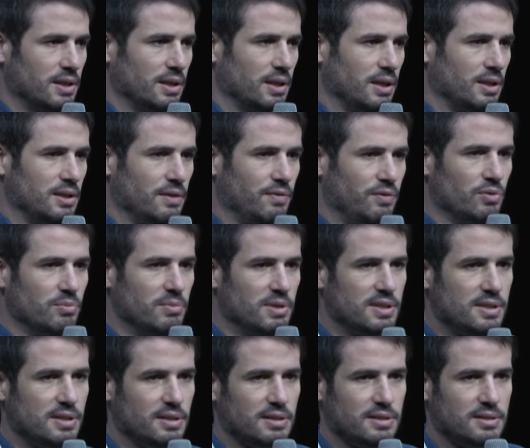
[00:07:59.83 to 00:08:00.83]
and if you
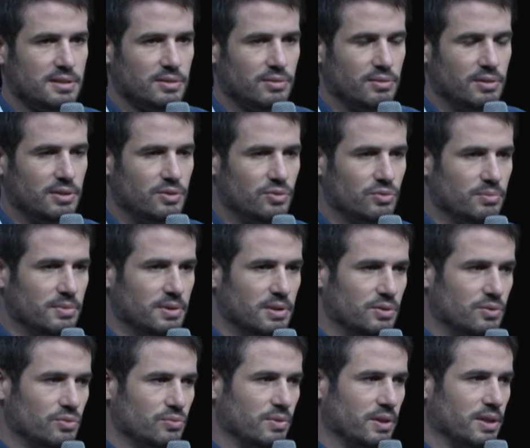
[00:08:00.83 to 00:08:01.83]
miss it, you need
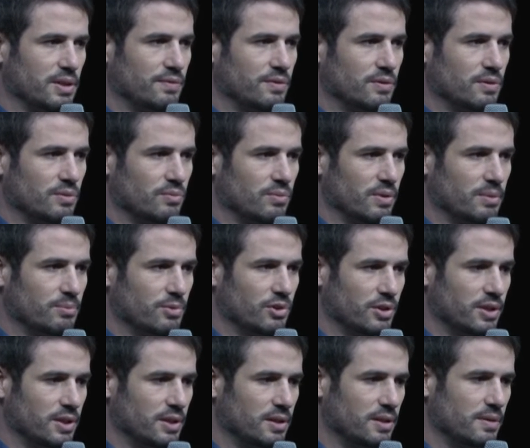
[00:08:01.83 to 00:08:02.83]
to wait for one more
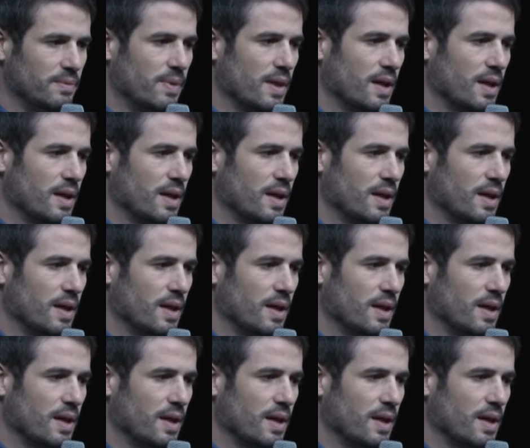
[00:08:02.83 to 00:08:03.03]
year.